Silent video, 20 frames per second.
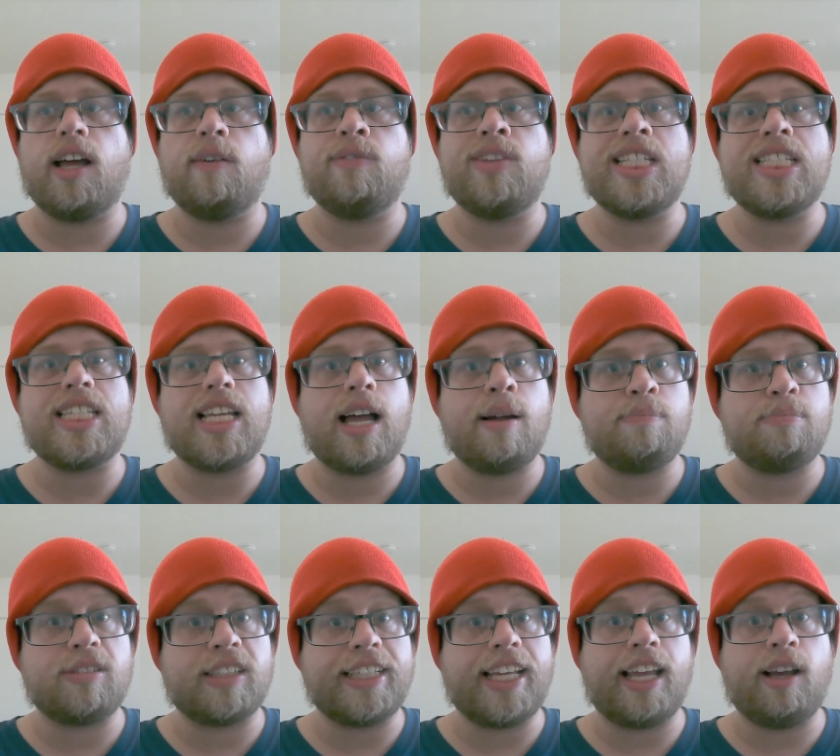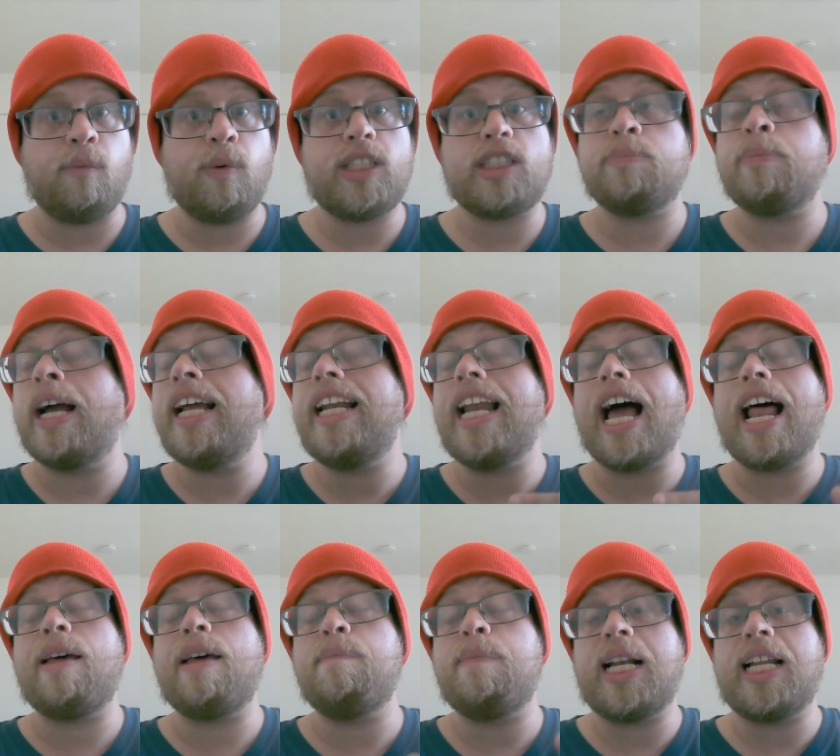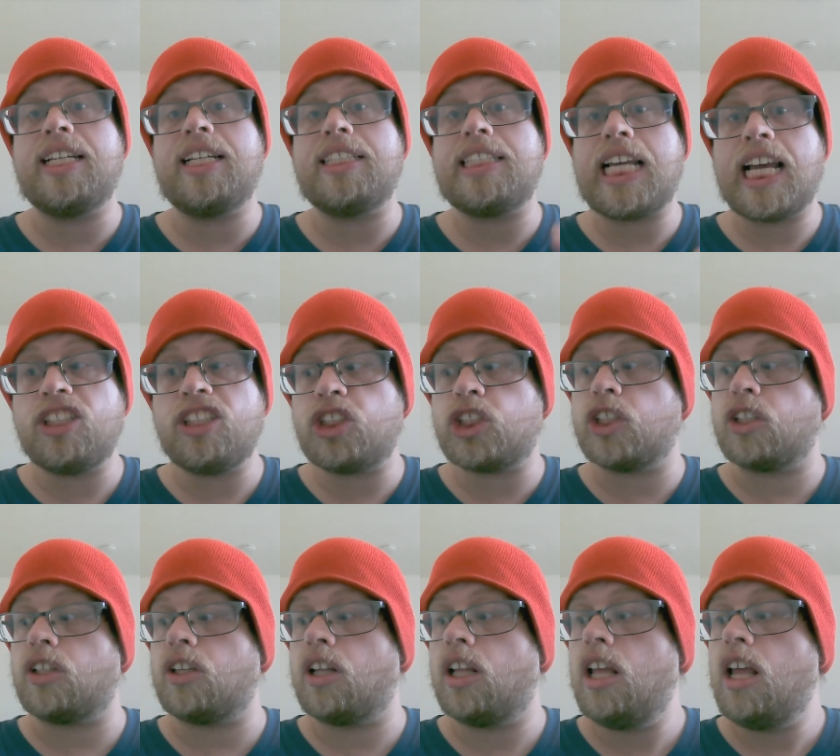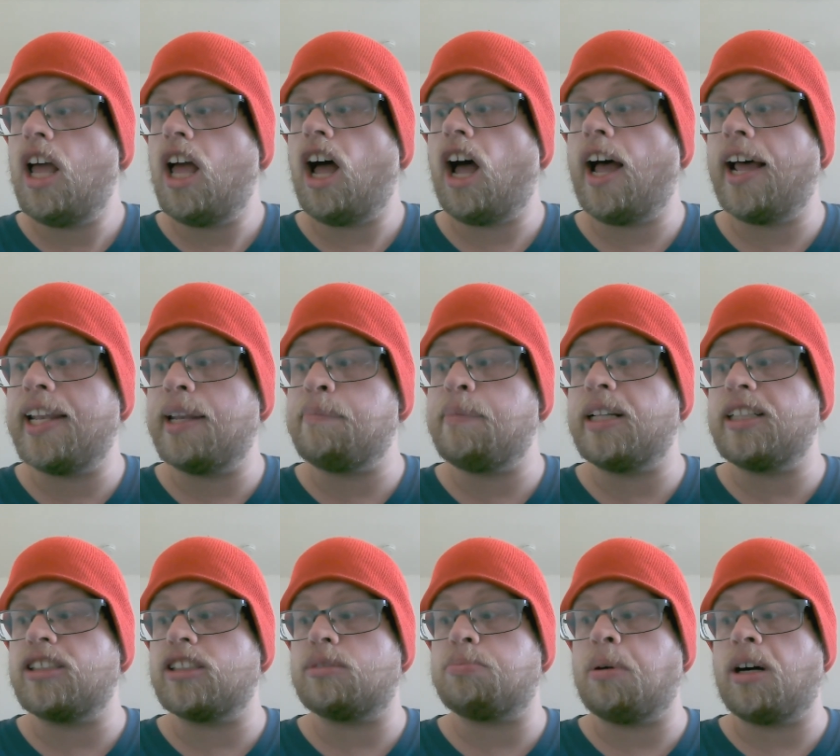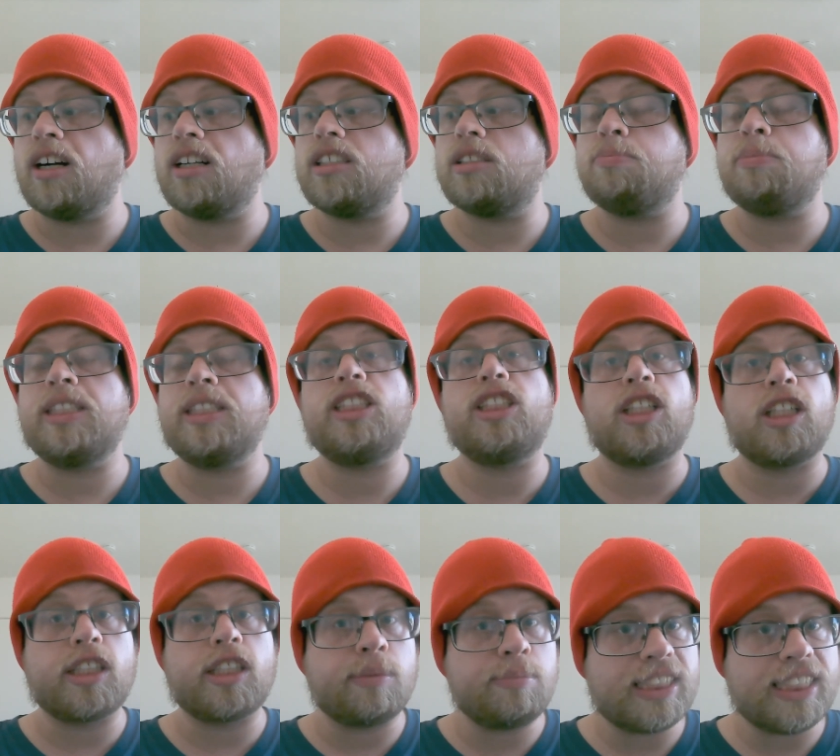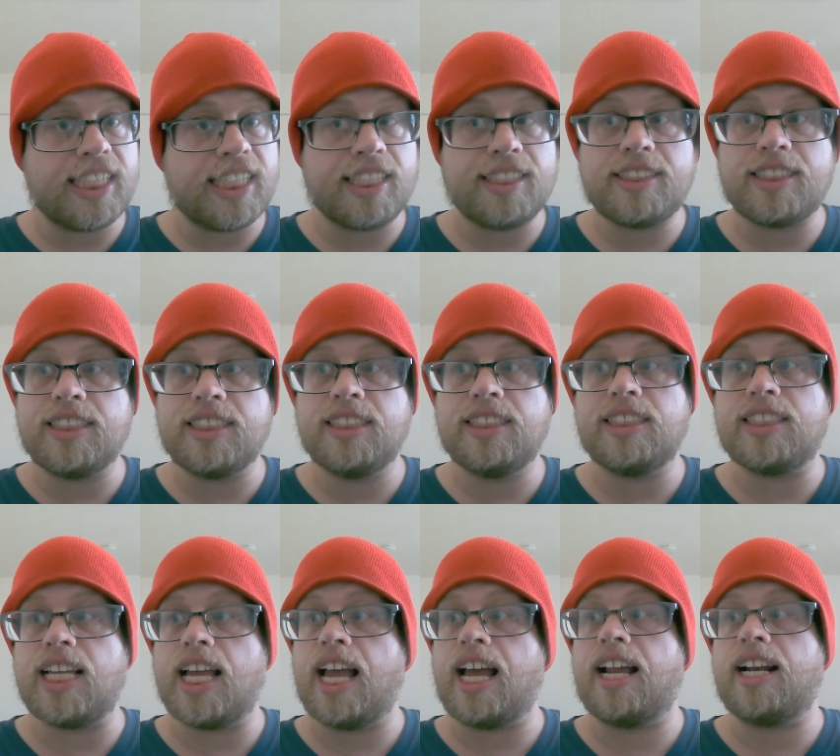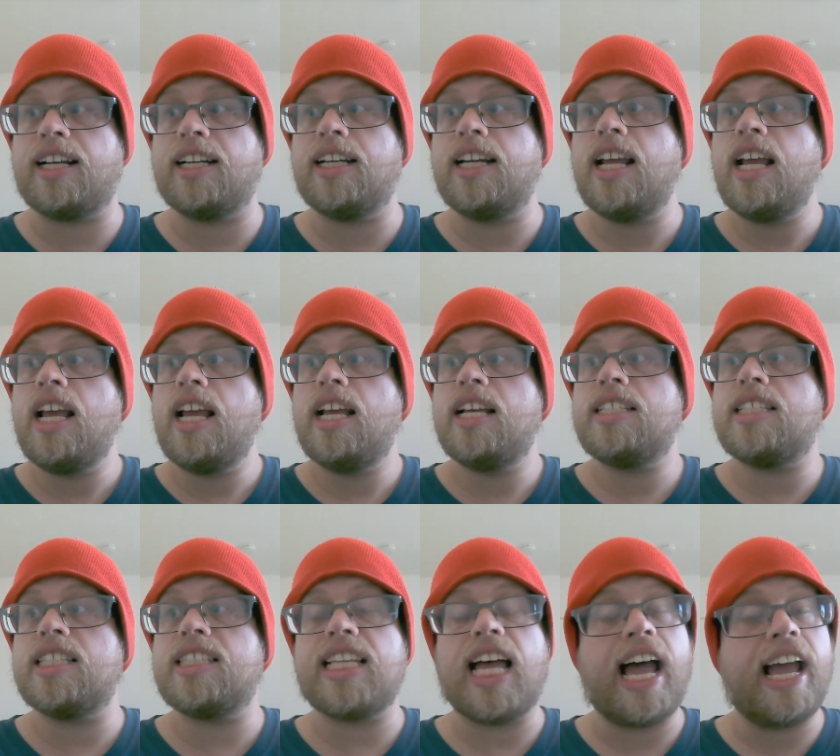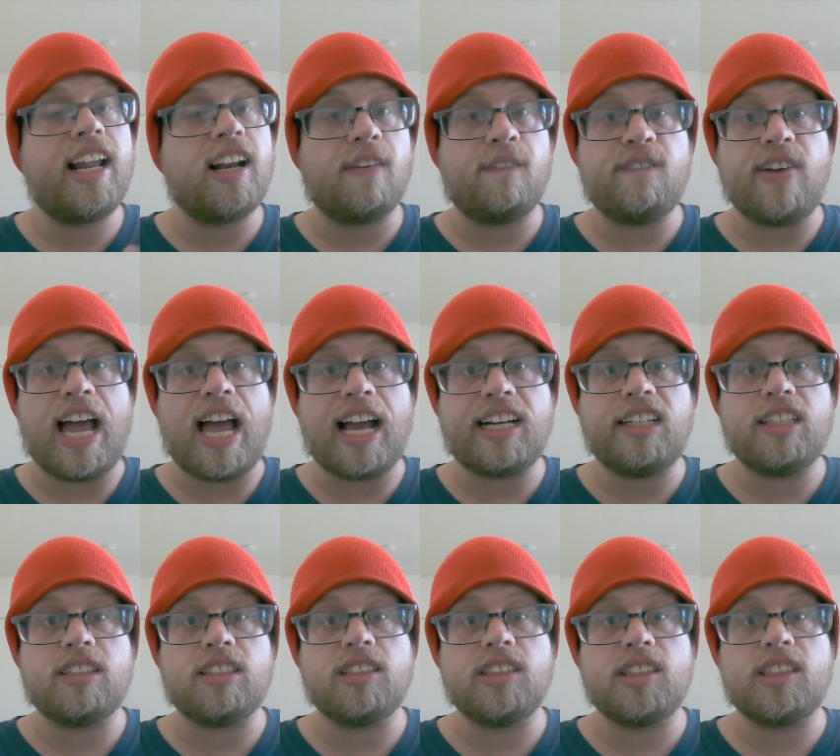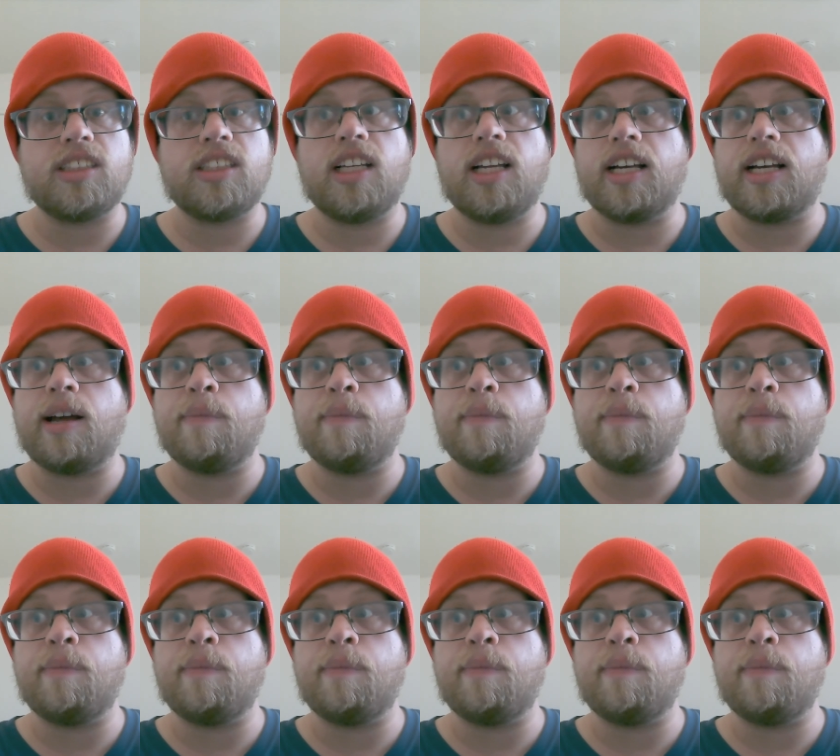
of this upbringing, which might not have been intentional on the mother's parts, but circumstances and societal factors uh,